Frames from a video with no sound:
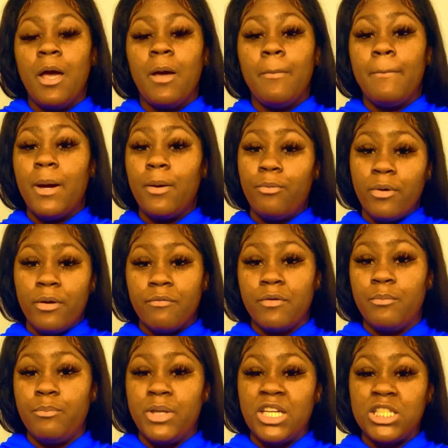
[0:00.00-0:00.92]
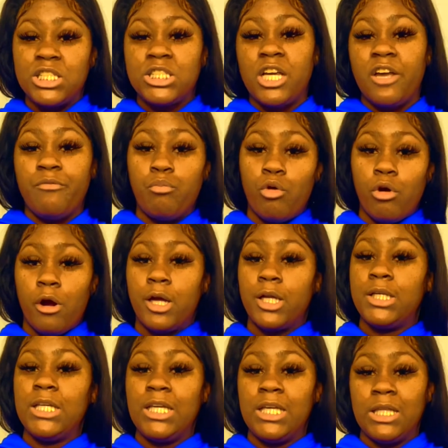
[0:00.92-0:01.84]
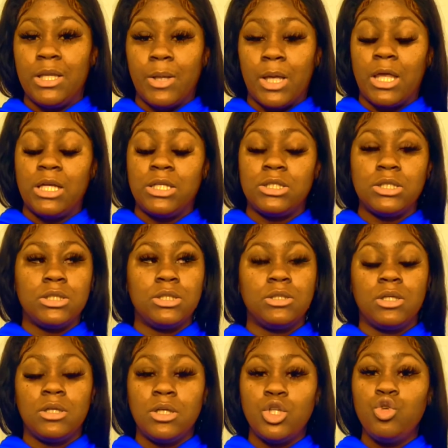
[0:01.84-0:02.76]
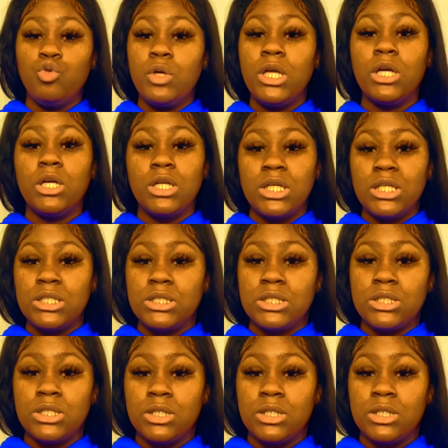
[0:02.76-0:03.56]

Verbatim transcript: my boyfriend be a chef while i be in the kitchen you hear this